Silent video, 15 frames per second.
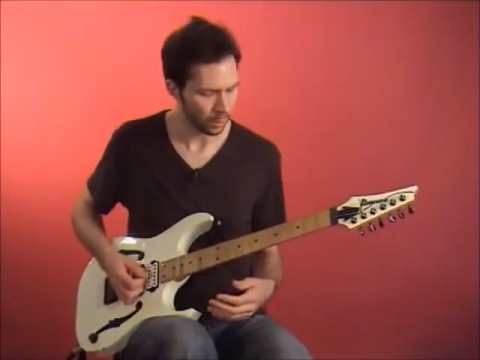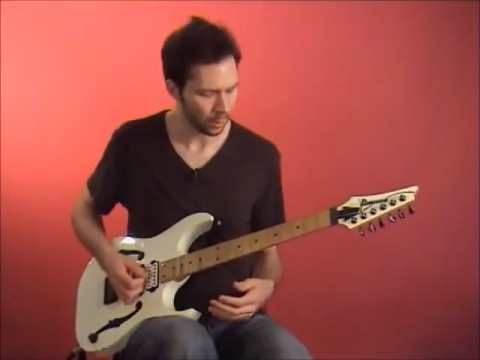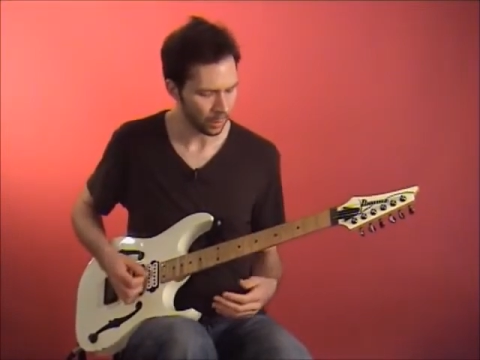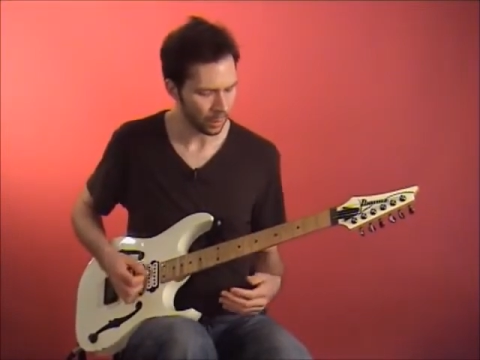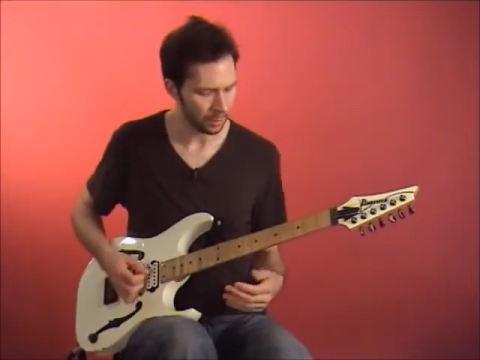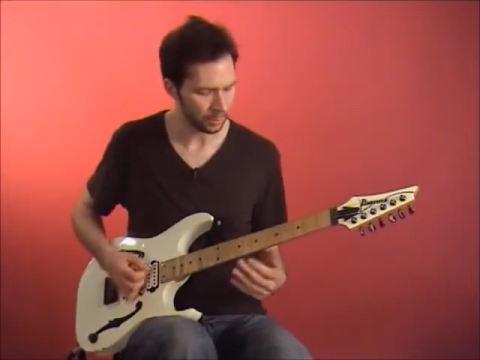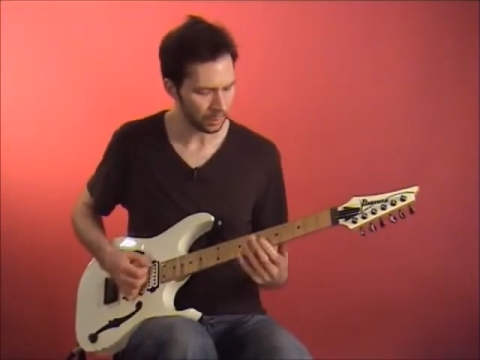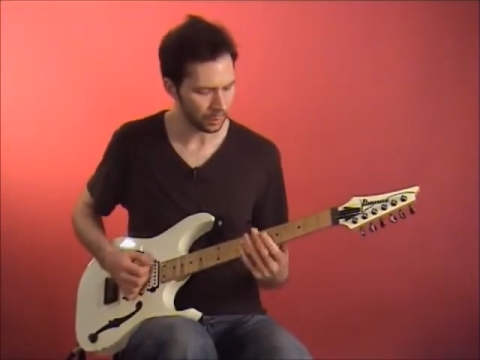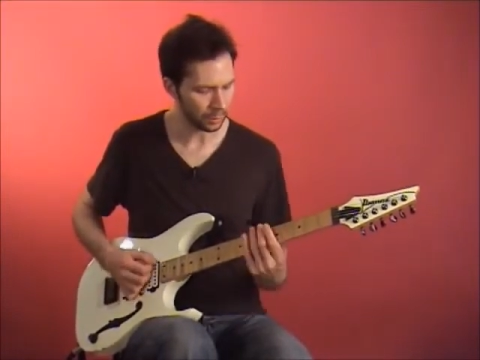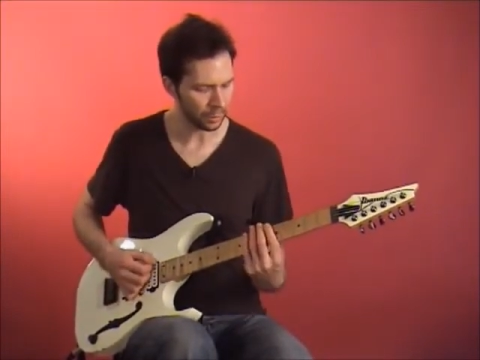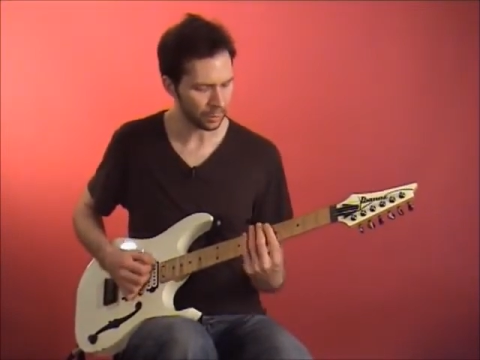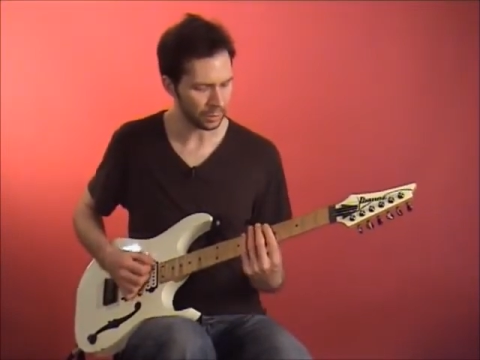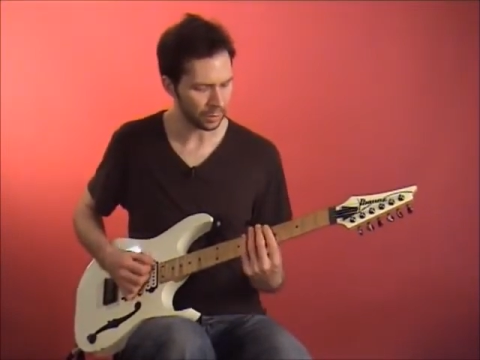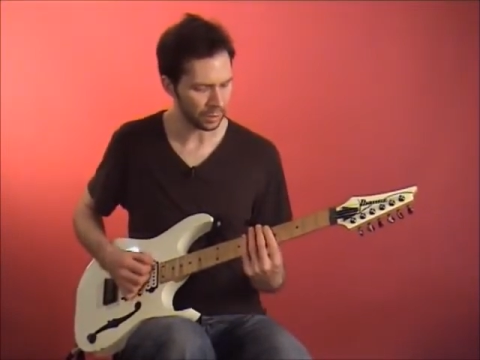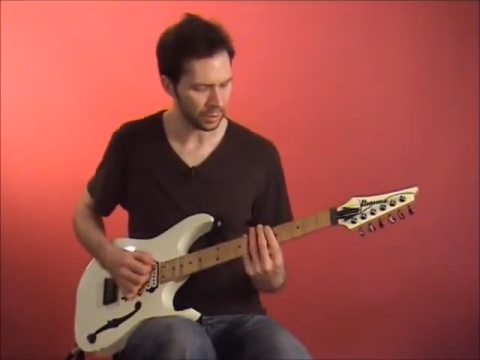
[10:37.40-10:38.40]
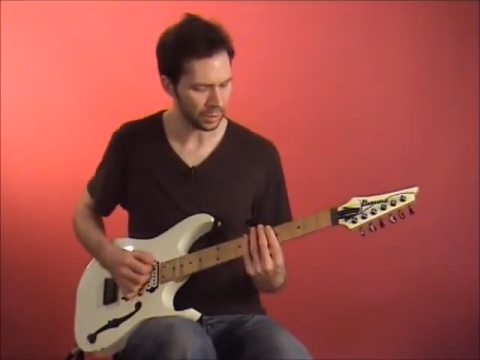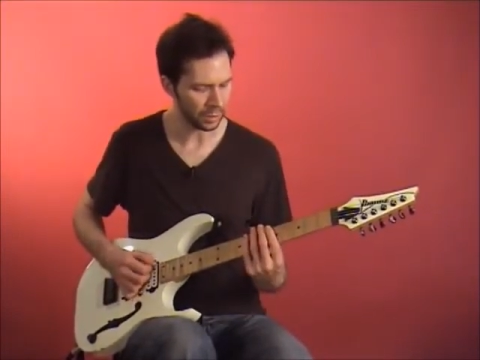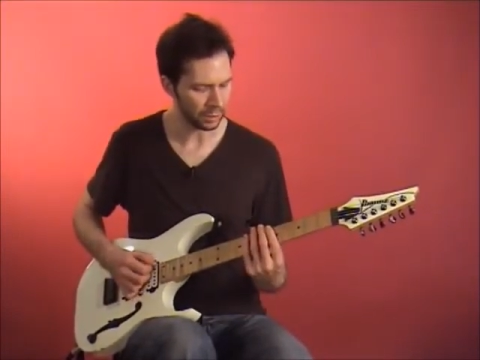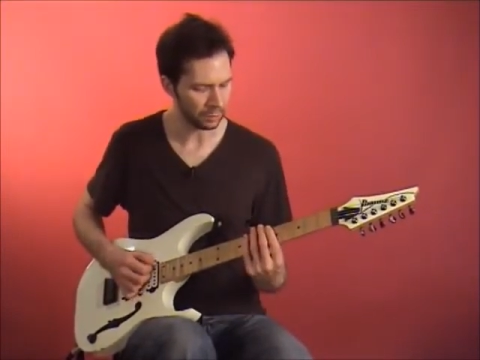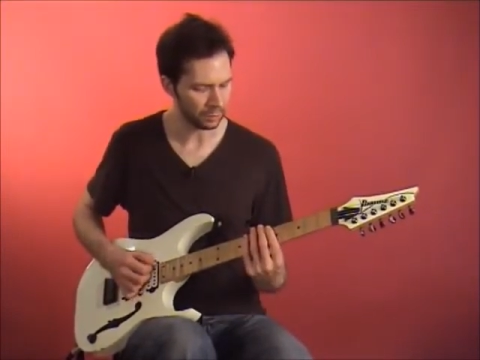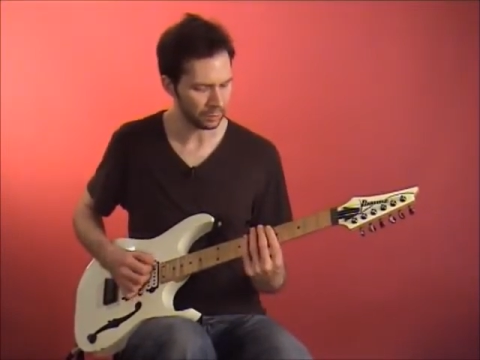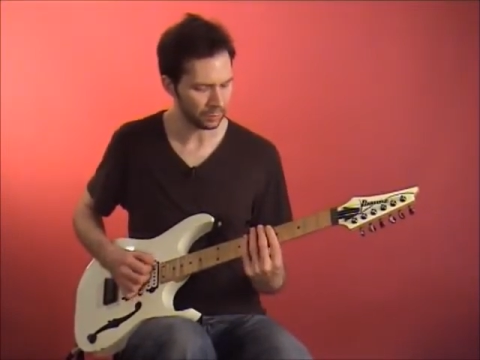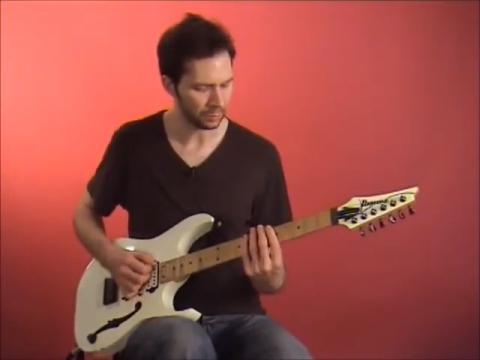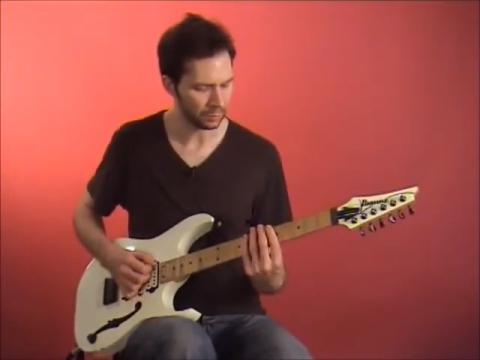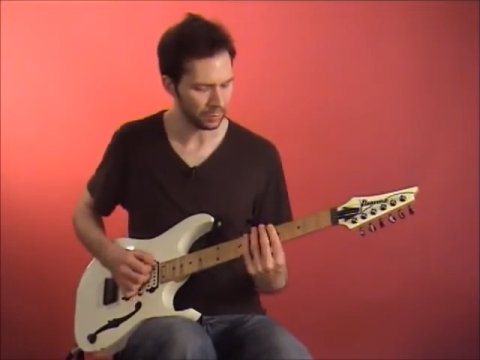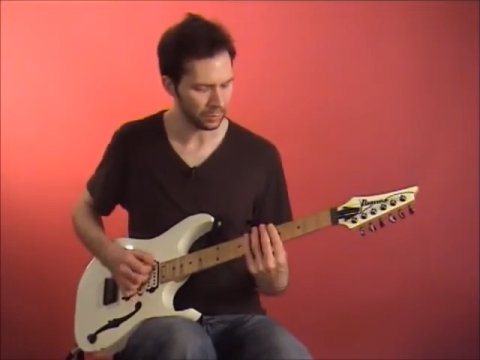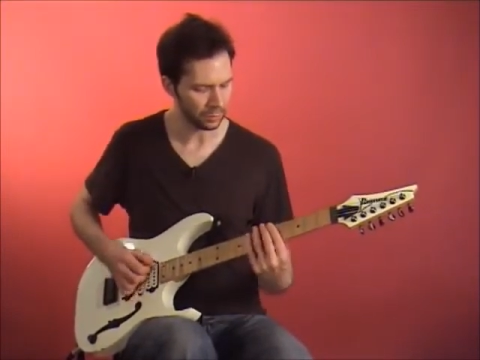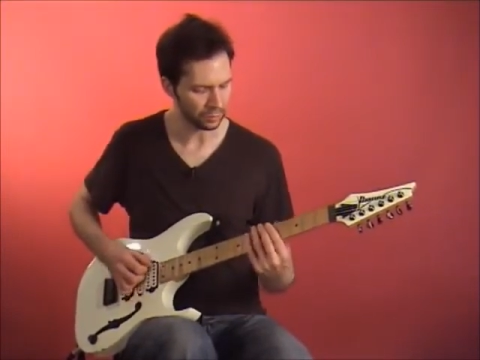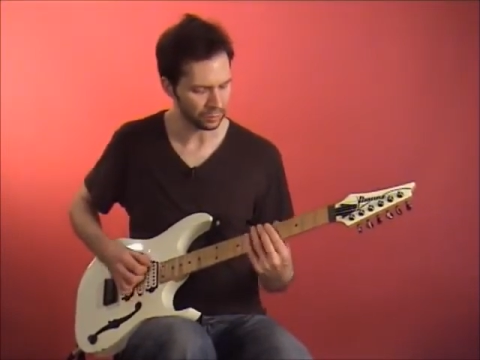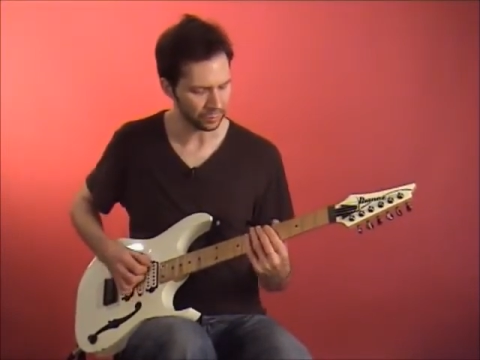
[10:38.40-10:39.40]
or I would learn
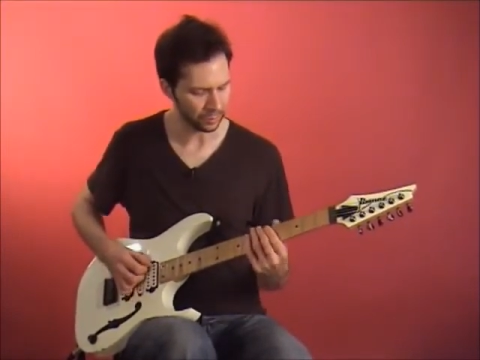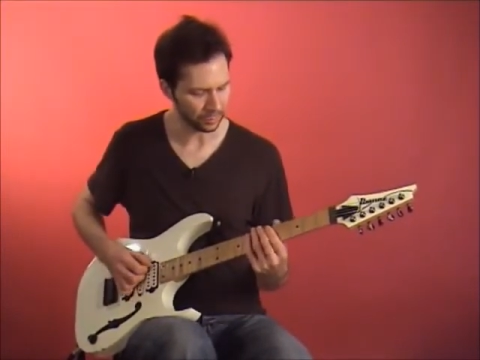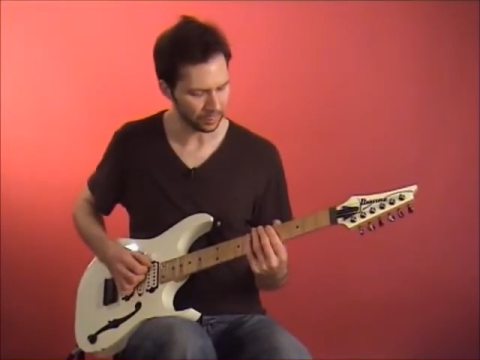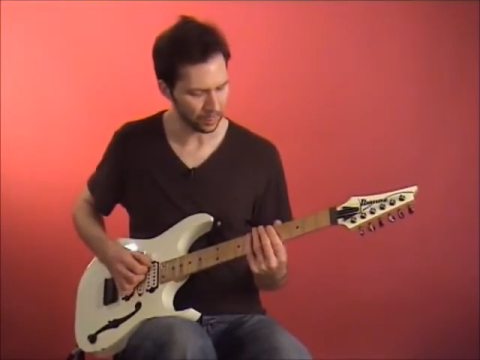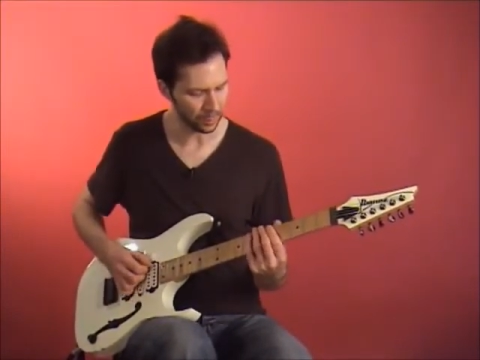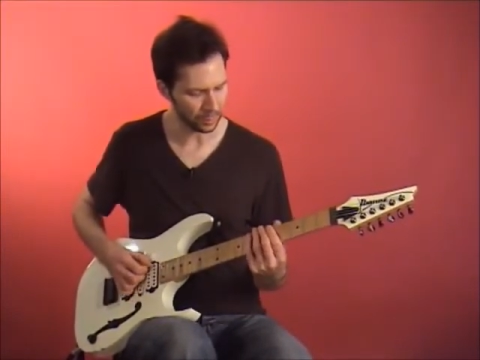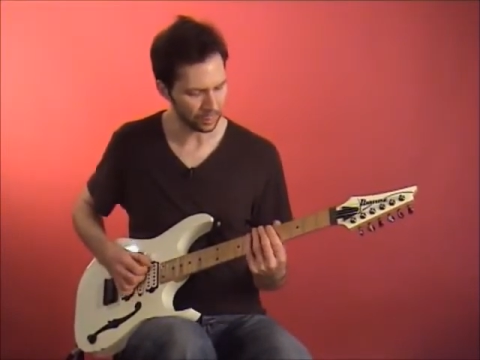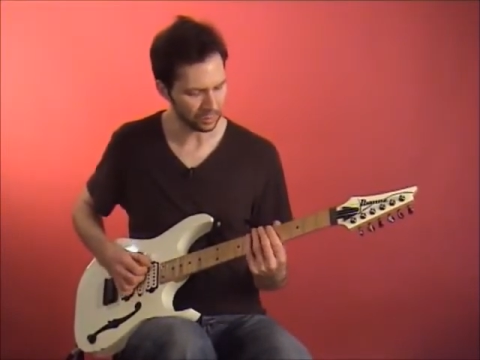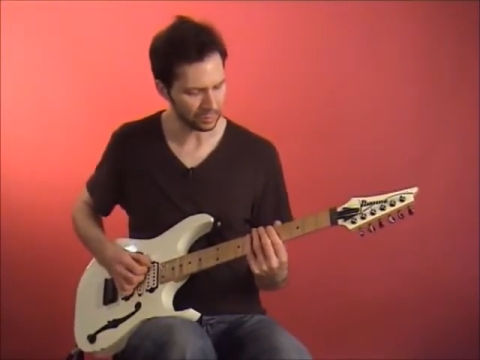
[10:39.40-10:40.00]
sort of more